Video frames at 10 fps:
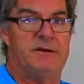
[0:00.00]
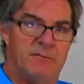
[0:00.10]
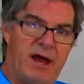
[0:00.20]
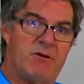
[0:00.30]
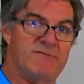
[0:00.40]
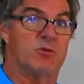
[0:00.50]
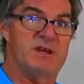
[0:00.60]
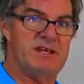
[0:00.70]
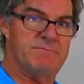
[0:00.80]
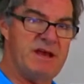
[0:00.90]
However, we
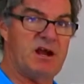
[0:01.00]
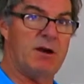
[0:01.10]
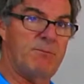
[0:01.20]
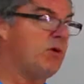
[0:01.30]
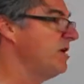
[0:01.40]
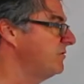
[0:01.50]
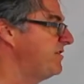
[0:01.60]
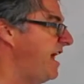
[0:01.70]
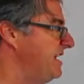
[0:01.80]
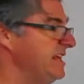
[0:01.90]
can make our point with
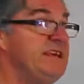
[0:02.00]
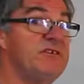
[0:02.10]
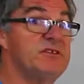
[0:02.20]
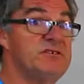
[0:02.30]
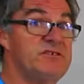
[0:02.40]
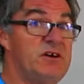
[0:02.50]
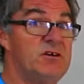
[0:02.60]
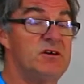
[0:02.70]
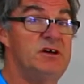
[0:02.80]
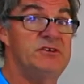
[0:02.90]
that even
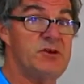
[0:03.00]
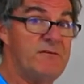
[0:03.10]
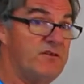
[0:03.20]
so. So our